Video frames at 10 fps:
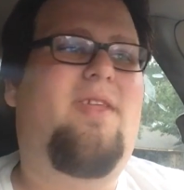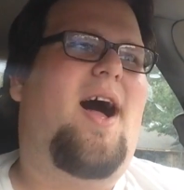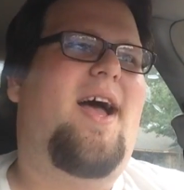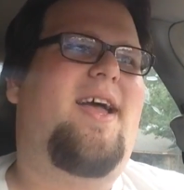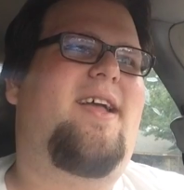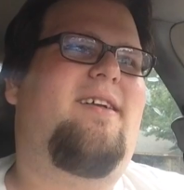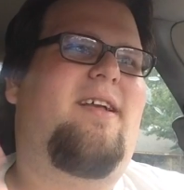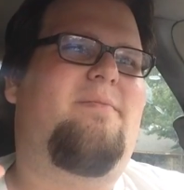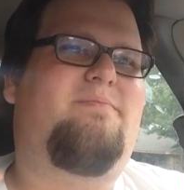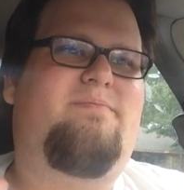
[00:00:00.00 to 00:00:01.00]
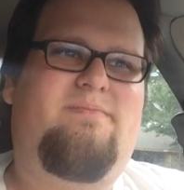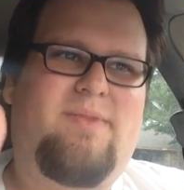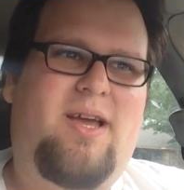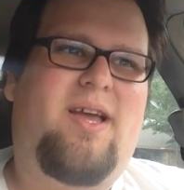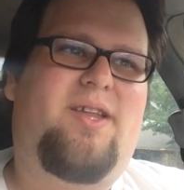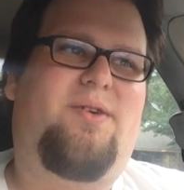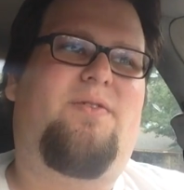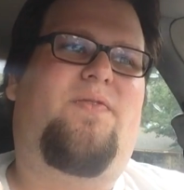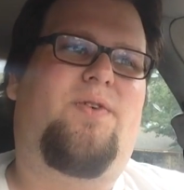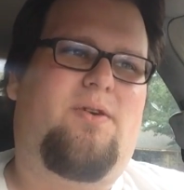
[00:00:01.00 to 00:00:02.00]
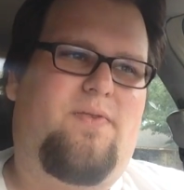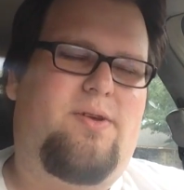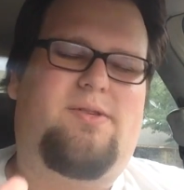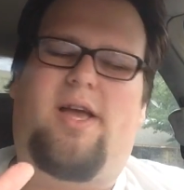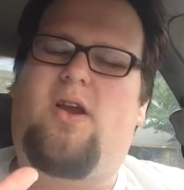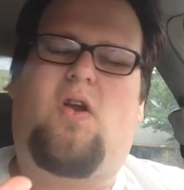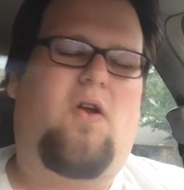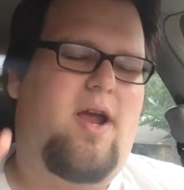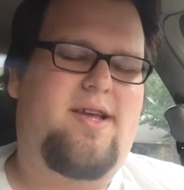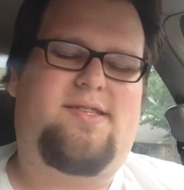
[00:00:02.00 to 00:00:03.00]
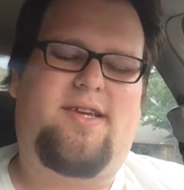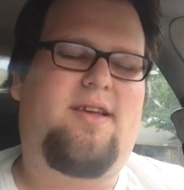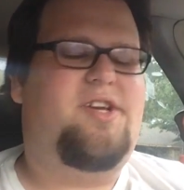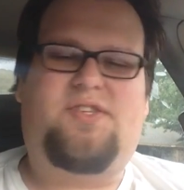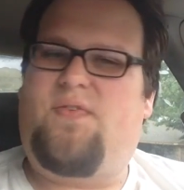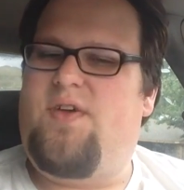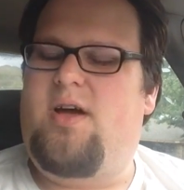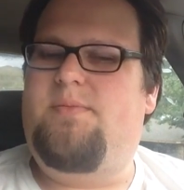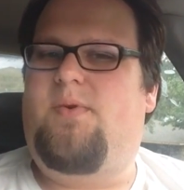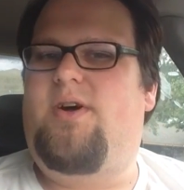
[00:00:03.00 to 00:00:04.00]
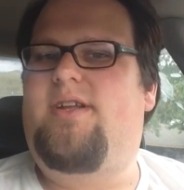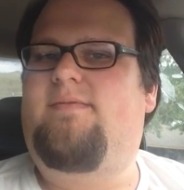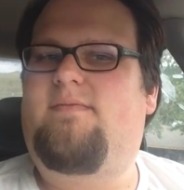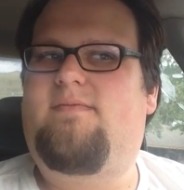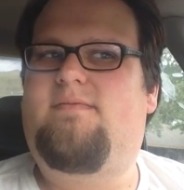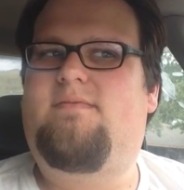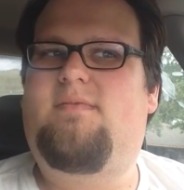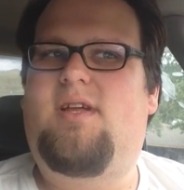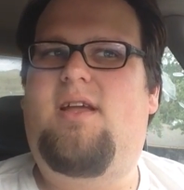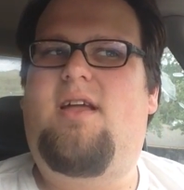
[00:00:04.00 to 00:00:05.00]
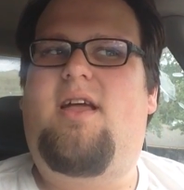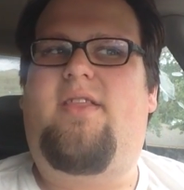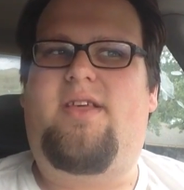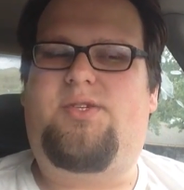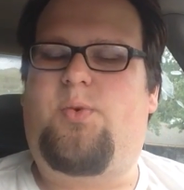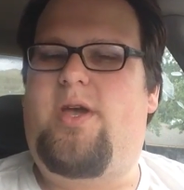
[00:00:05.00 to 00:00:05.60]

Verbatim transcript: I am doing food reviews like crazy. Just filmed one this